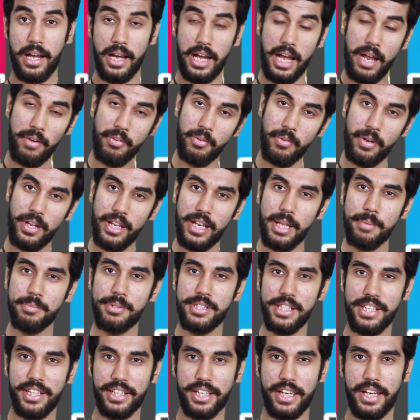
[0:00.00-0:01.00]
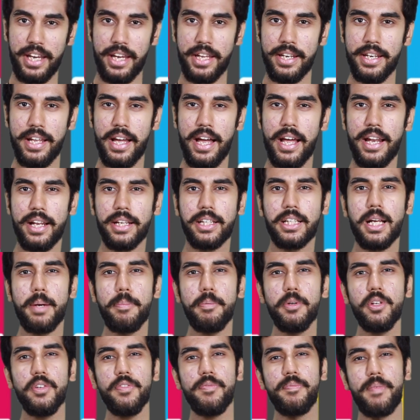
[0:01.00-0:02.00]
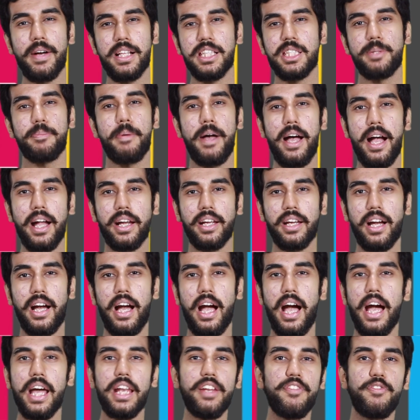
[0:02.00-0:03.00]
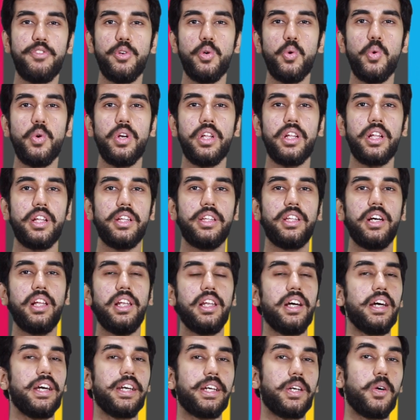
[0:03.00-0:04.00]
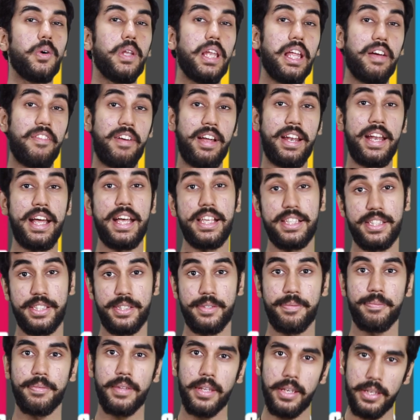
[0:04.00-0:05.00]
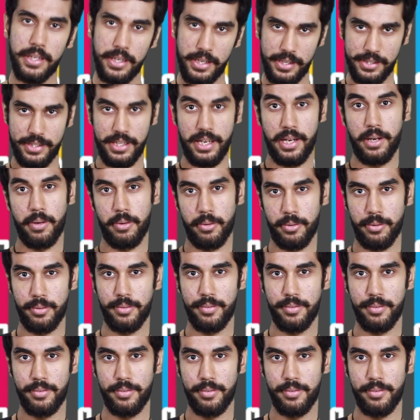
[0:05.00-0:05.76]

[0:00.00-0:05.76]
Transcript: Hi everyone, I'm Sid again, and a couple of months back, I reviewed the LeEco Le Max2. Here's how.